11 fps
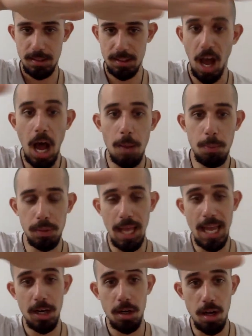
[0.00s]
top
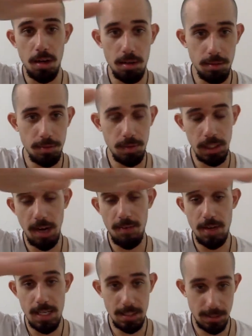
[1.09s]
layer of
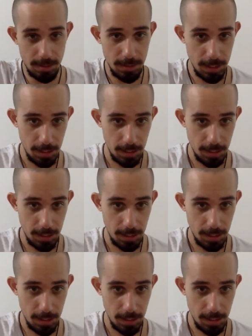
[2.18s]
governance